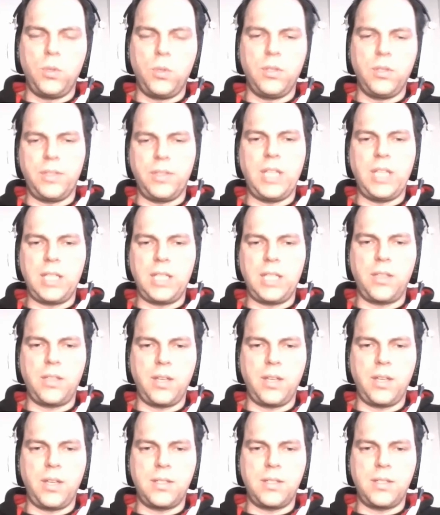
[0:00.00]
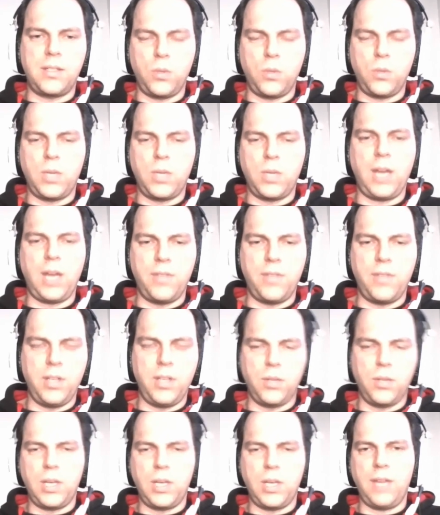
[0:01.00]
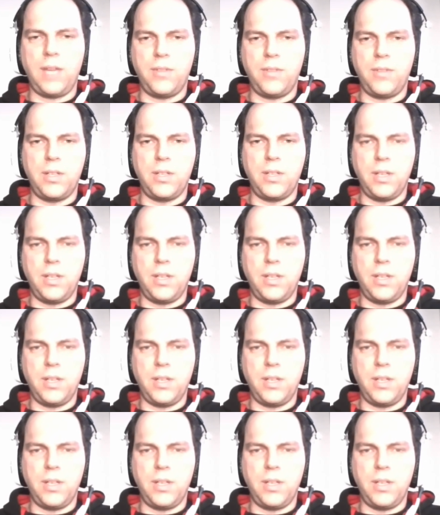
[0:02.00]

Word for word: the data things, you can have a you can have a,